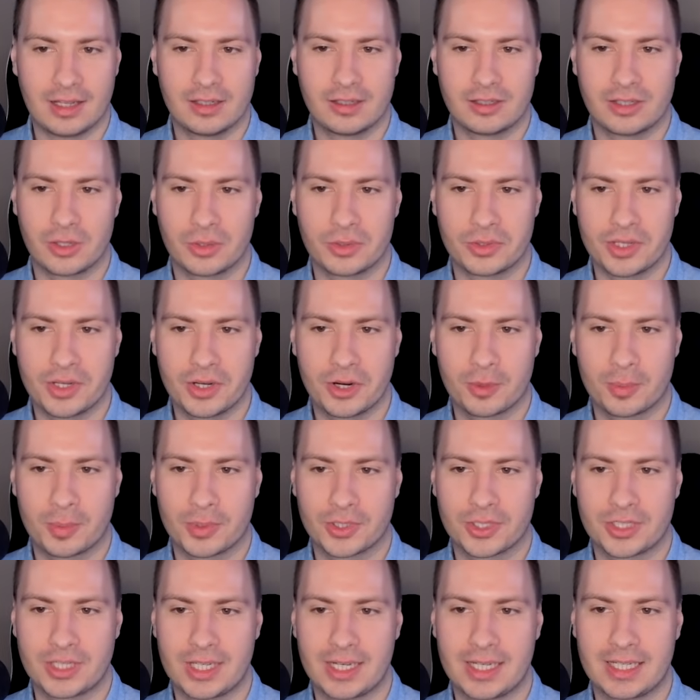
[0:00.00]
So
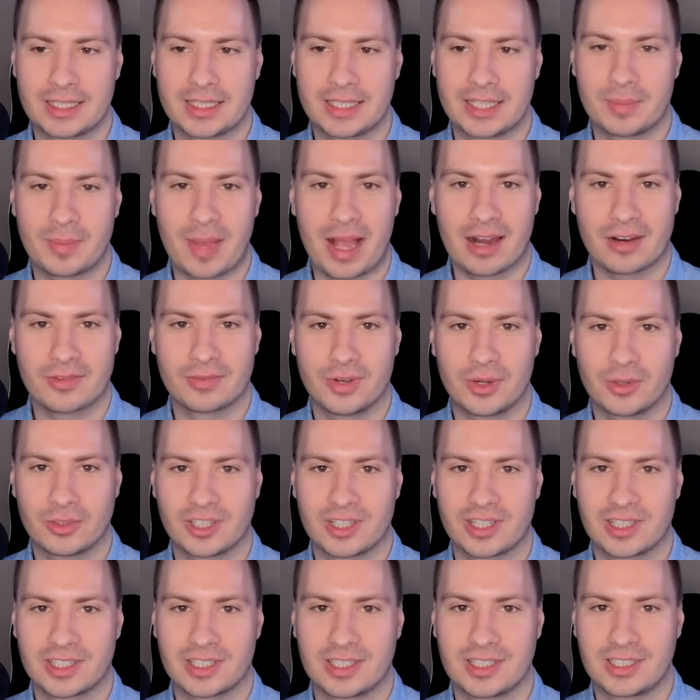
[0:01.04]
0% is the amount of votes
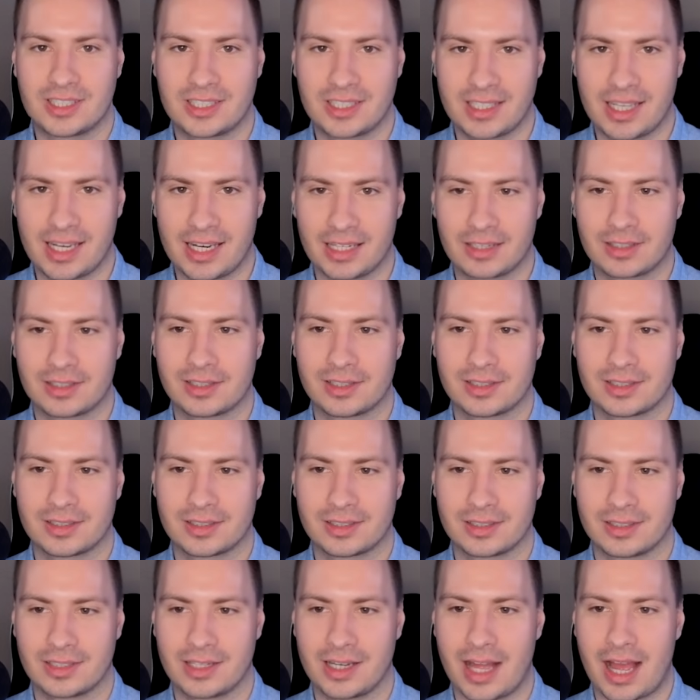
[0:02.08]
the Senate
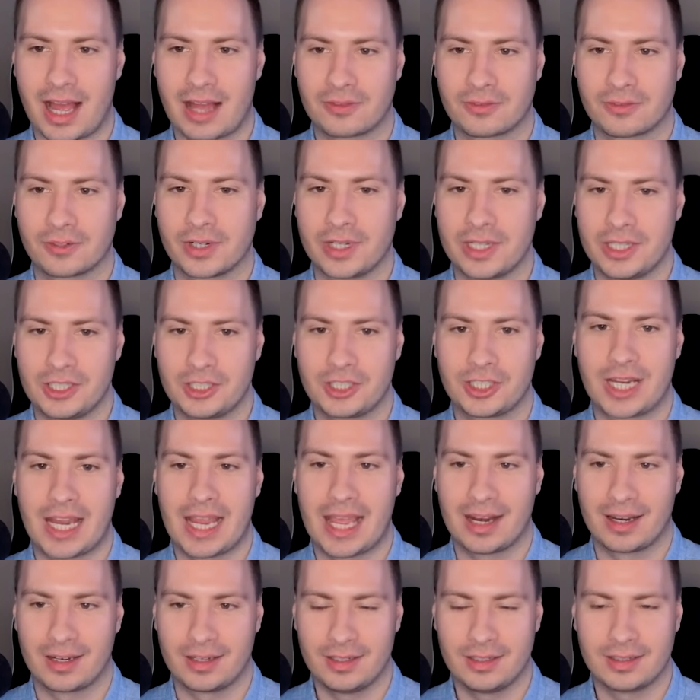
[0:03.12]
got for each
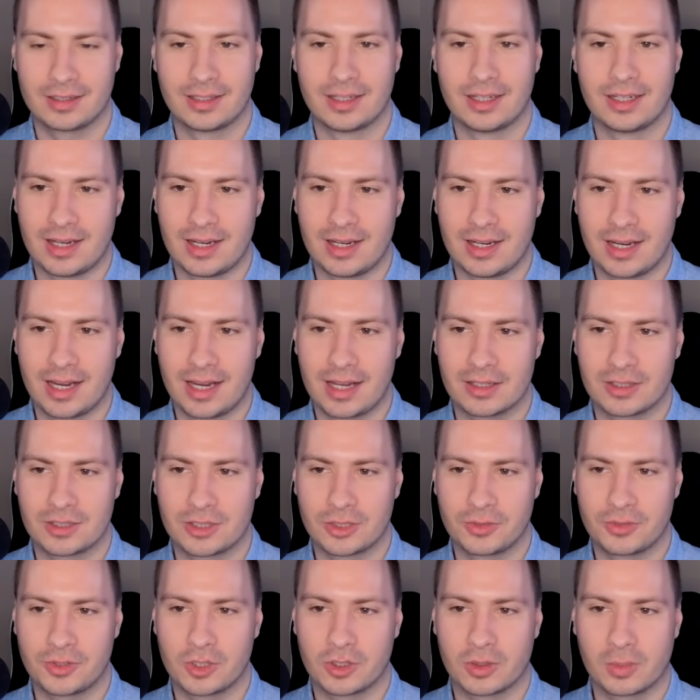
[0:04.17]
candidate. And so
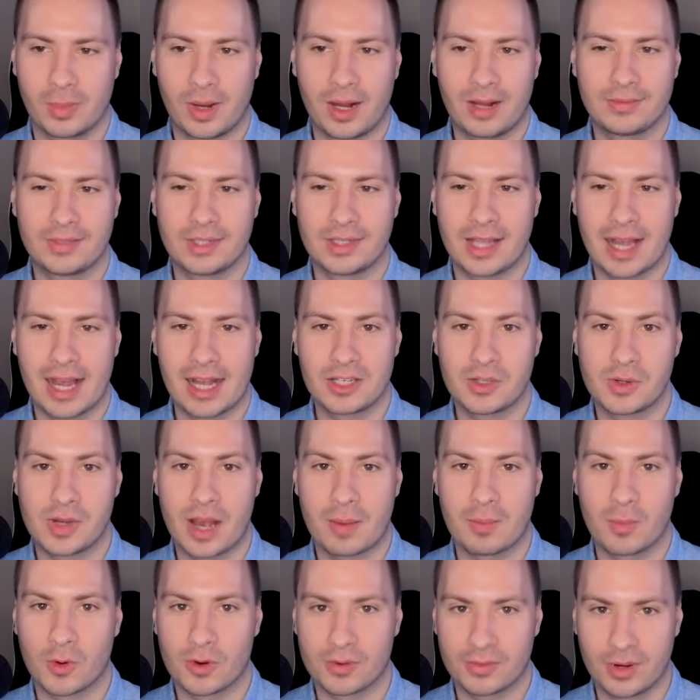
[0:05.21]
if you're above the line, you
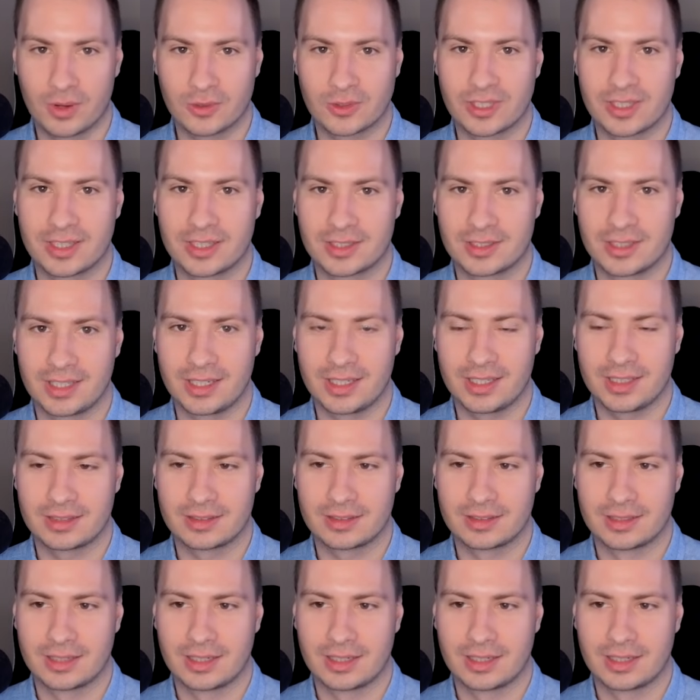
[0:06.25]
got more votes than the Senate.